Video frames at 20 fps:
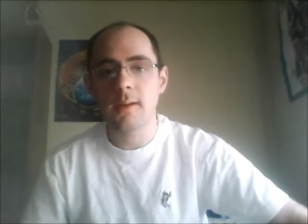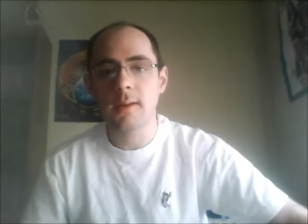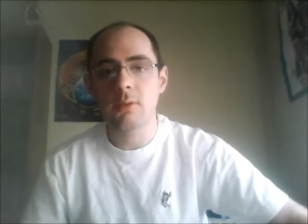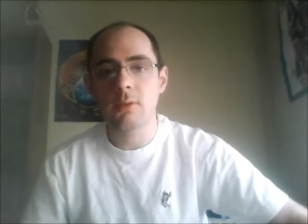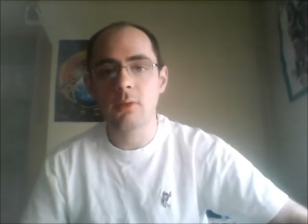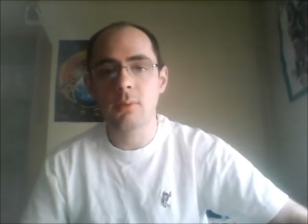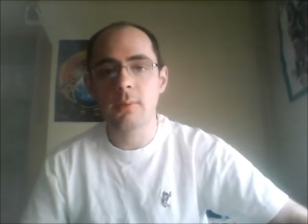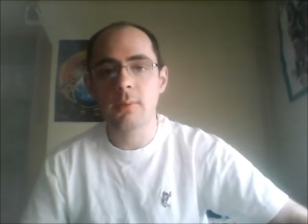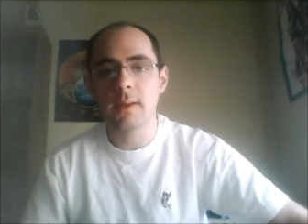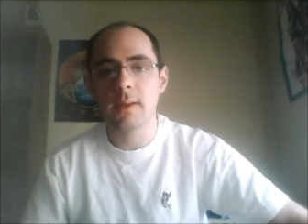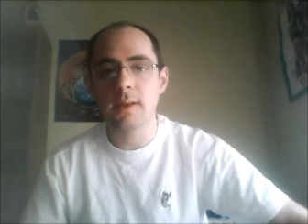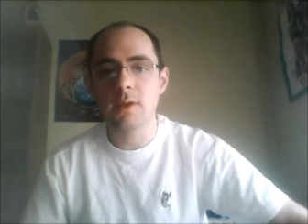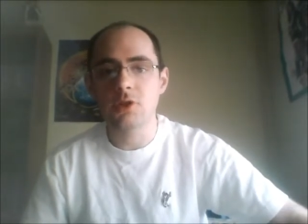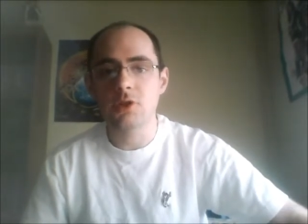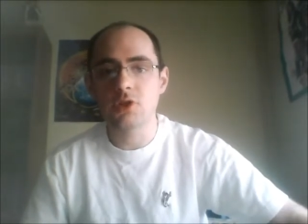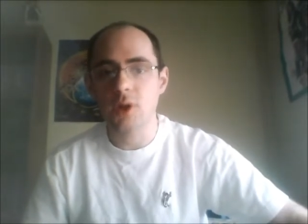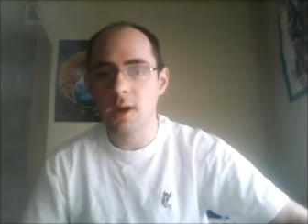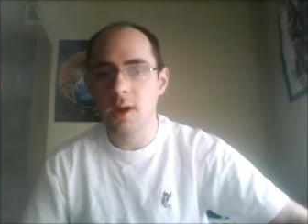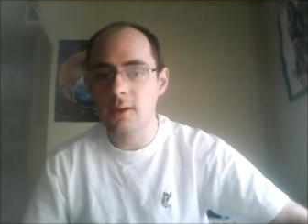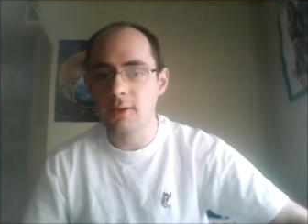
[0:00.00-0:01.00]
It will be
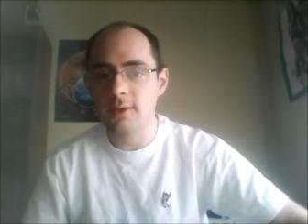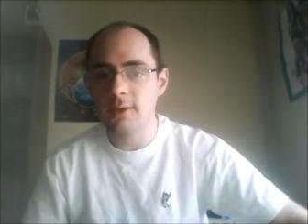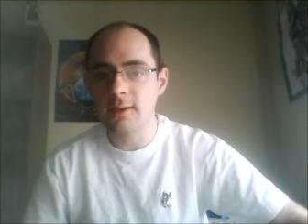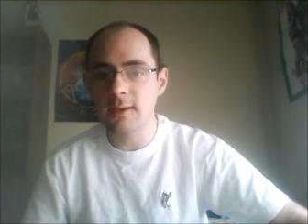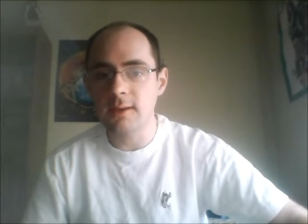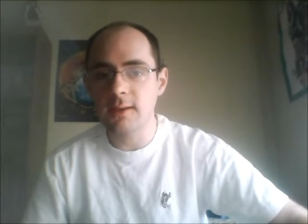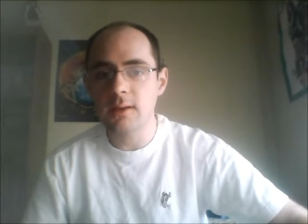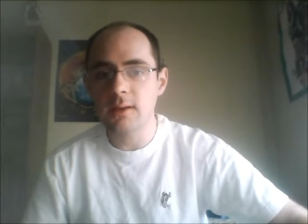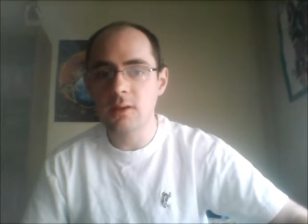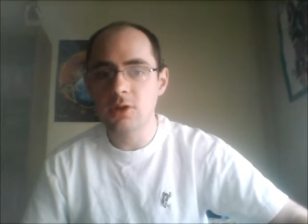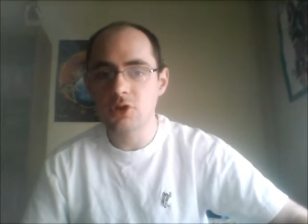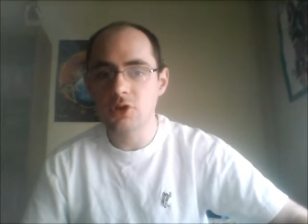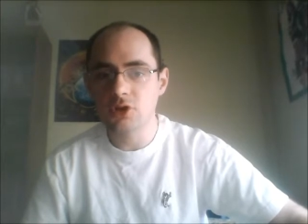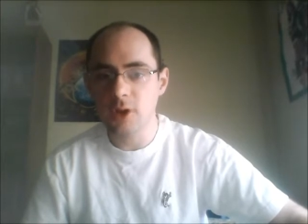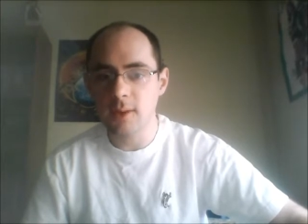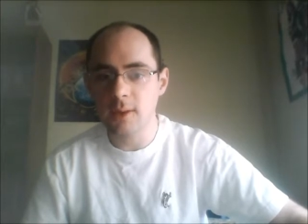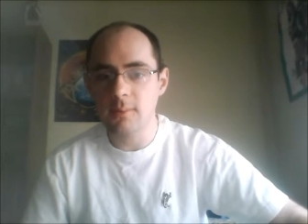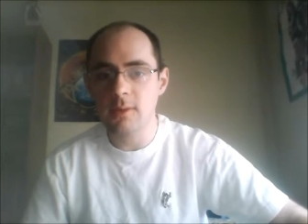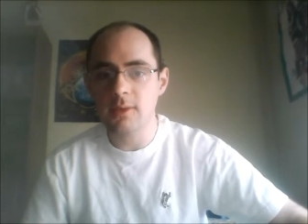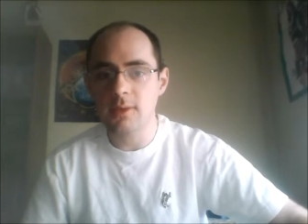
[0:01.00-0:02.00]
John Cena,
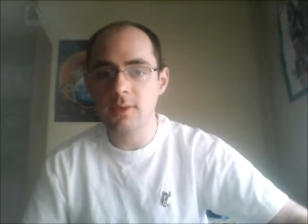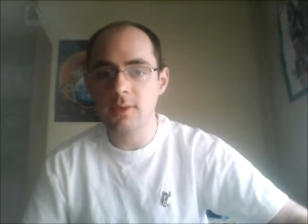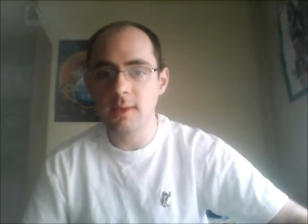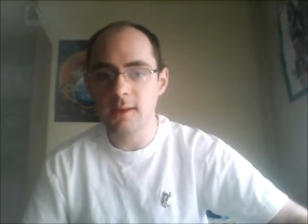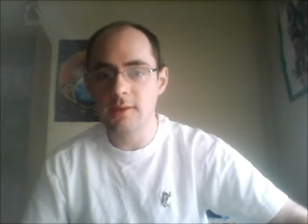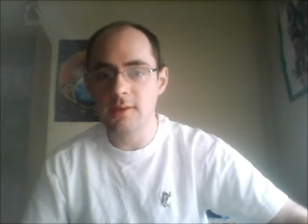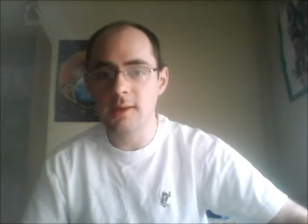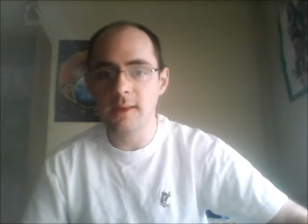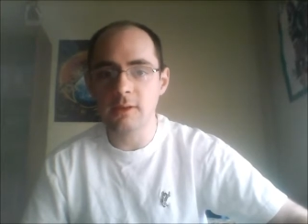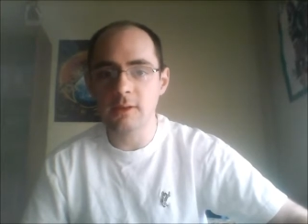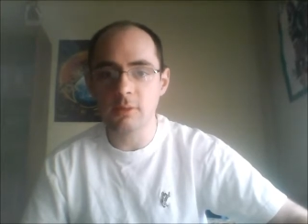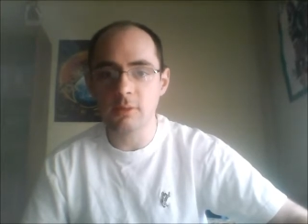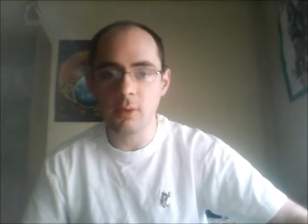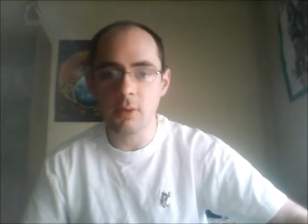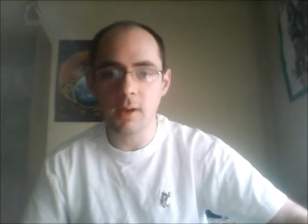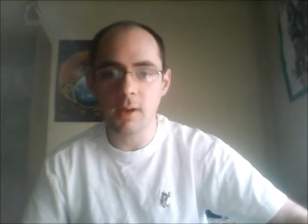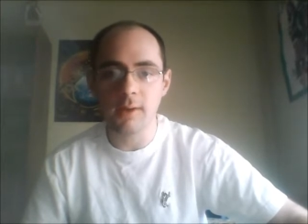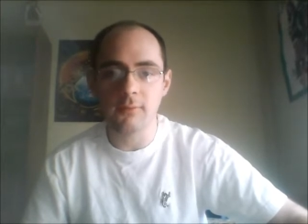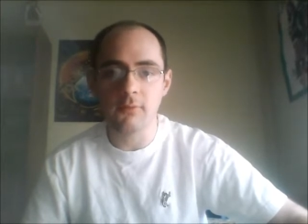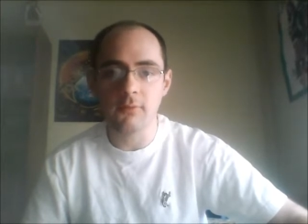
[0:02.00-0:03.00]
Sheamus, and Daniel
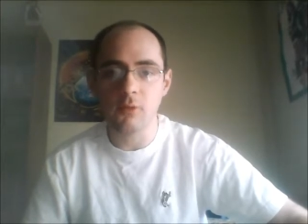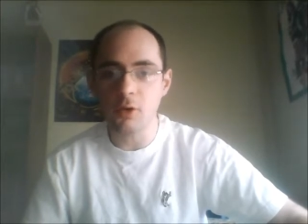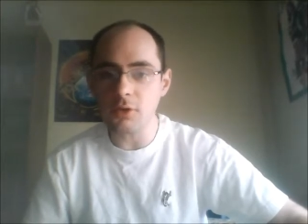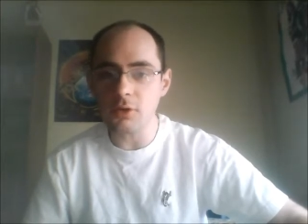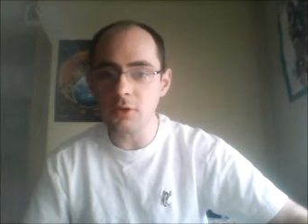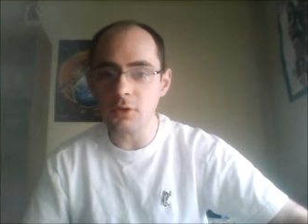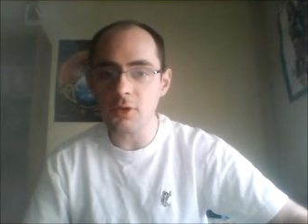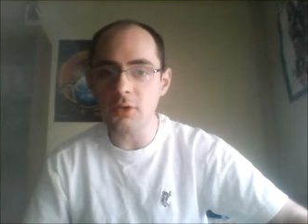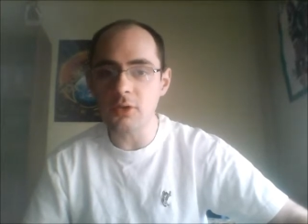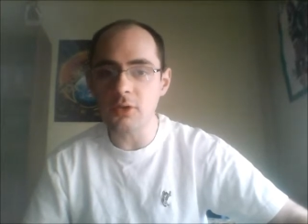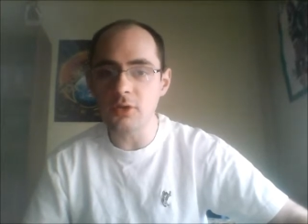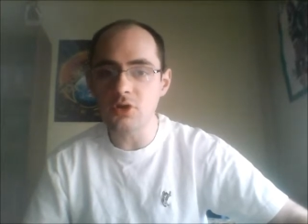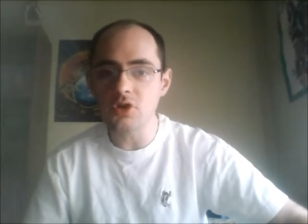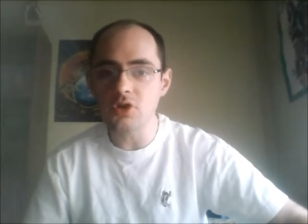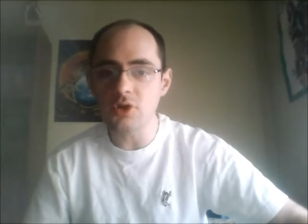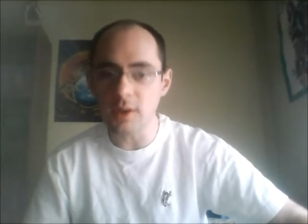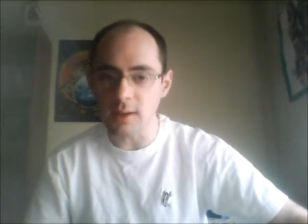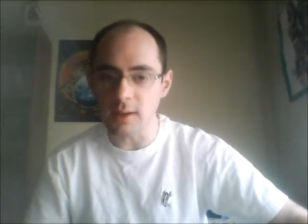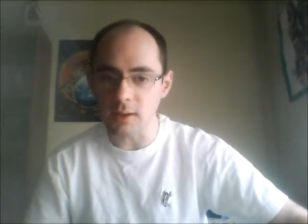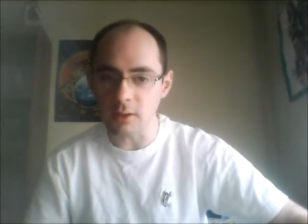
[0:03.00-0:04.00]
Bryan versus the
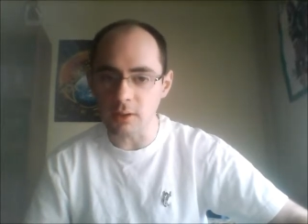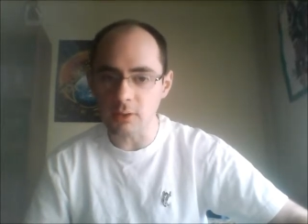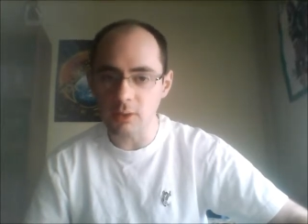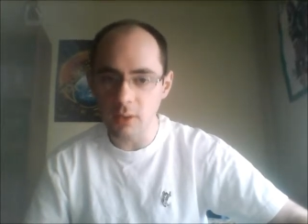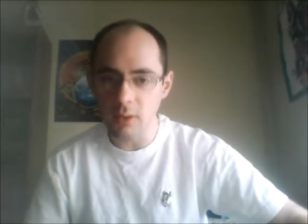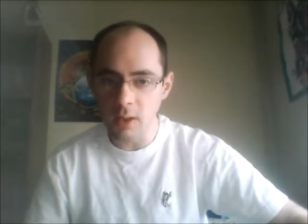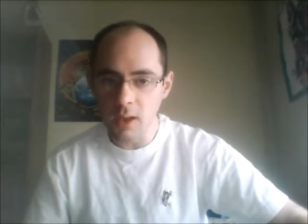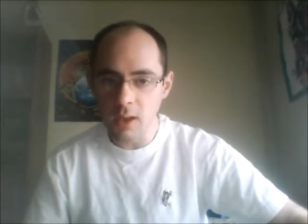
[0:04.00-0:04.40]
Shield.